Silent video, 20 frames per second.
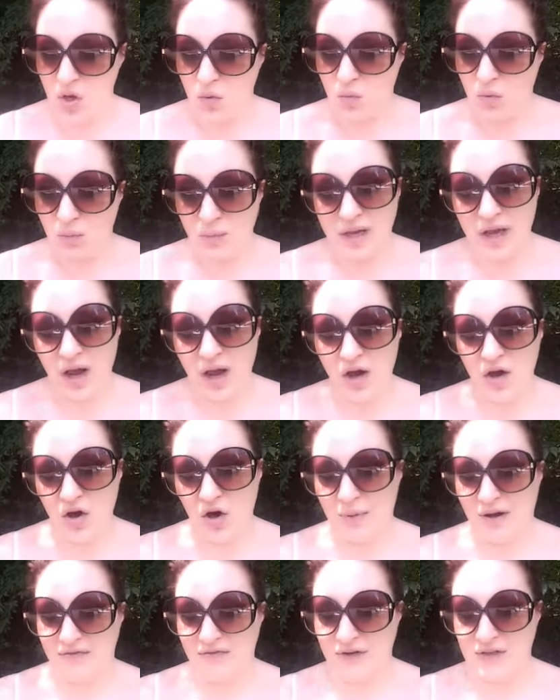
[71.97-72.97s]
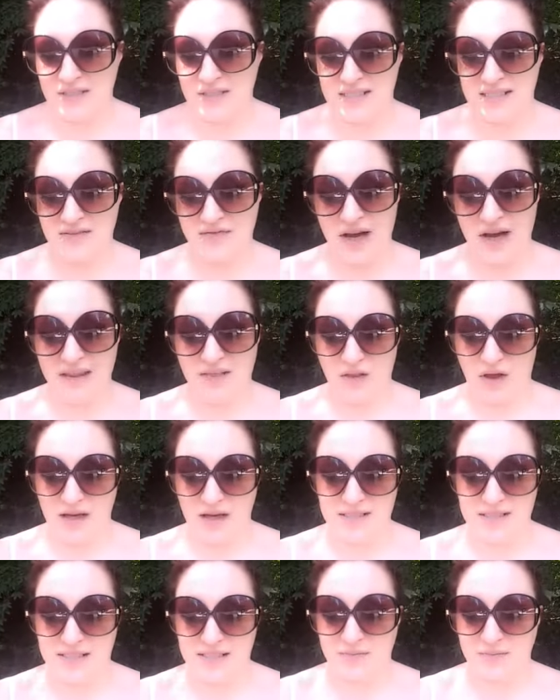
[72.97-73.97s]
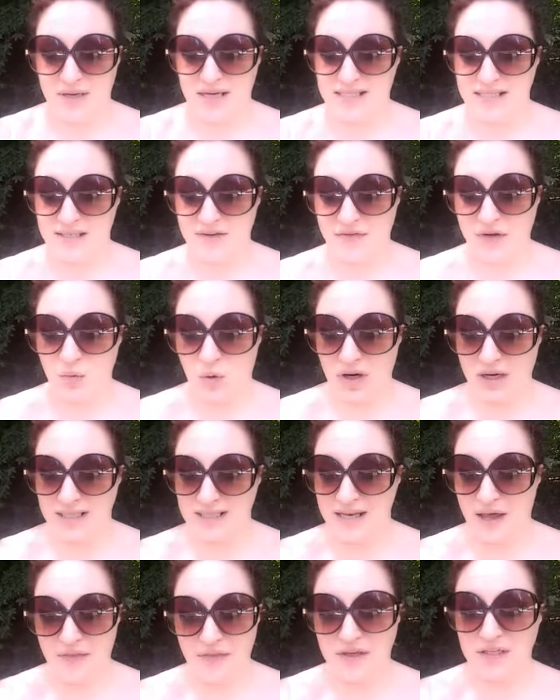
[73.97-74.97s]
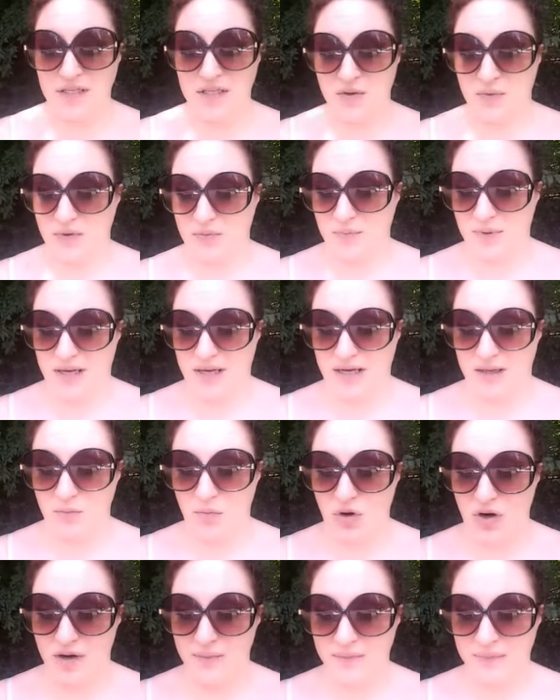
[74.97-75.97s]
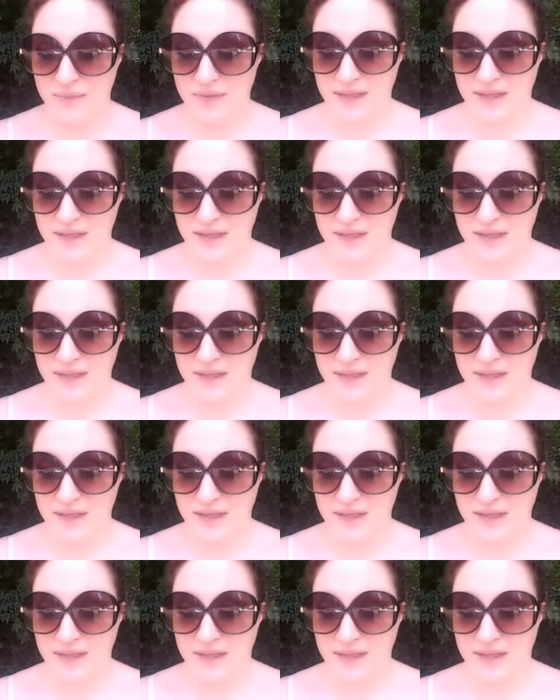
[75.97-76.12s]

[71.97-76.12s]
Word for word: When we got home, I felt as if I had lost him, as if he wanted nothing to do with me anymore.